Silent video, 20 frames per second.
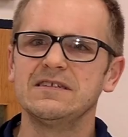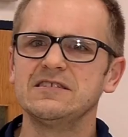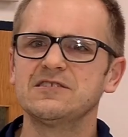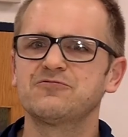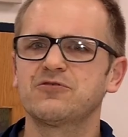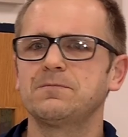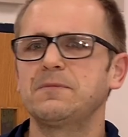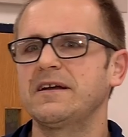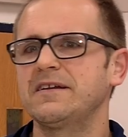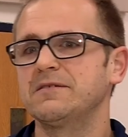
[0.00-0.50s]
he's
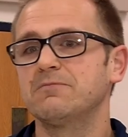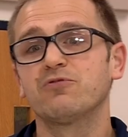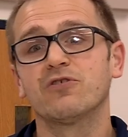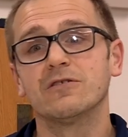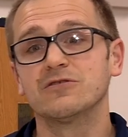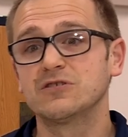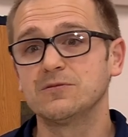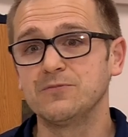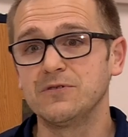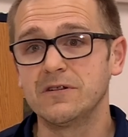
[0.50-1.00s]
remained
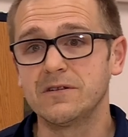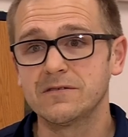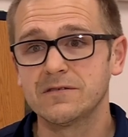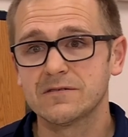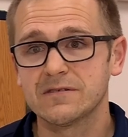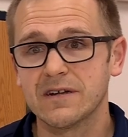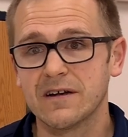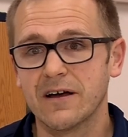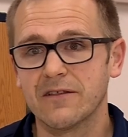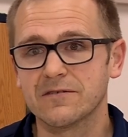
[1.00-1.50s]
approachable
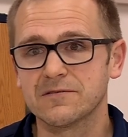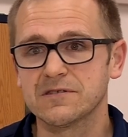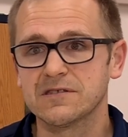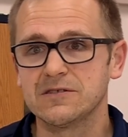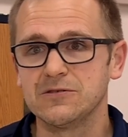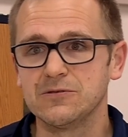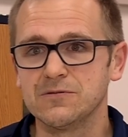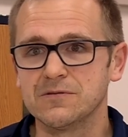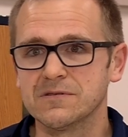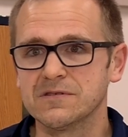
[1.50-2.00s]
to other
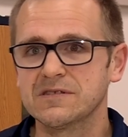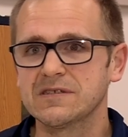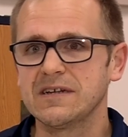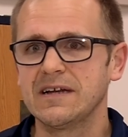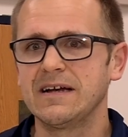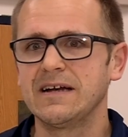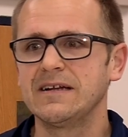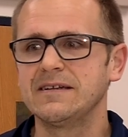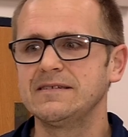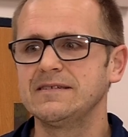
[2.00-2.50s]
students
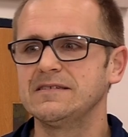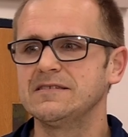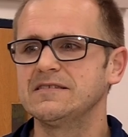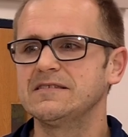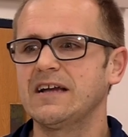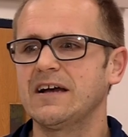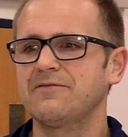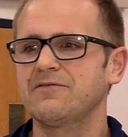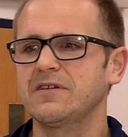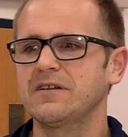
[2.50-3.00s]
and has
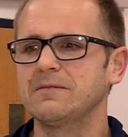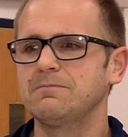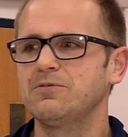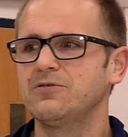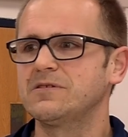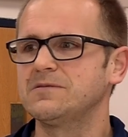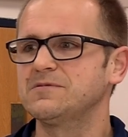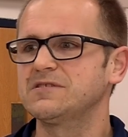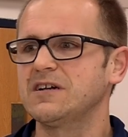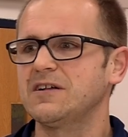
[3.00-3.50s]
definitely
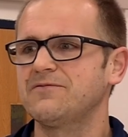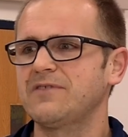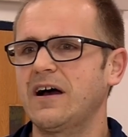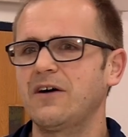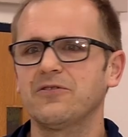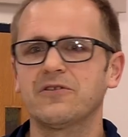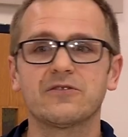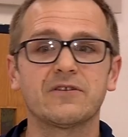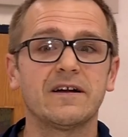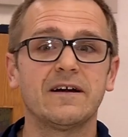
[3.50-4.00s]
put himself
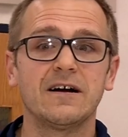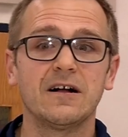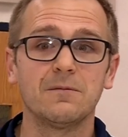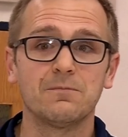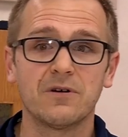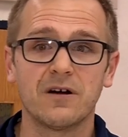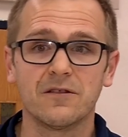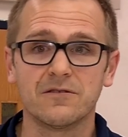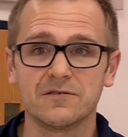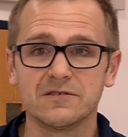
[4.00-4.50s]
out there to help
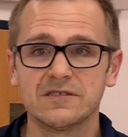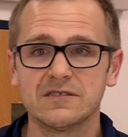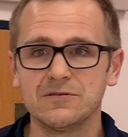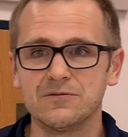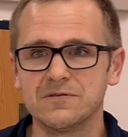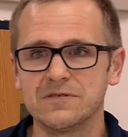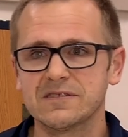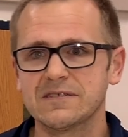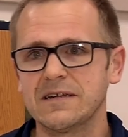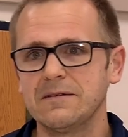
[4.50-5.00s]
other
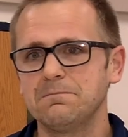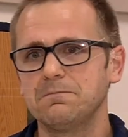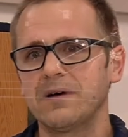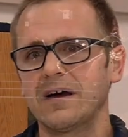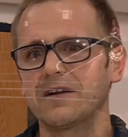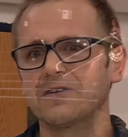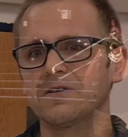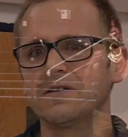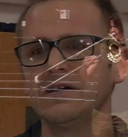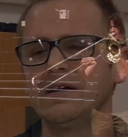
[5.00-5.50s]
students get better.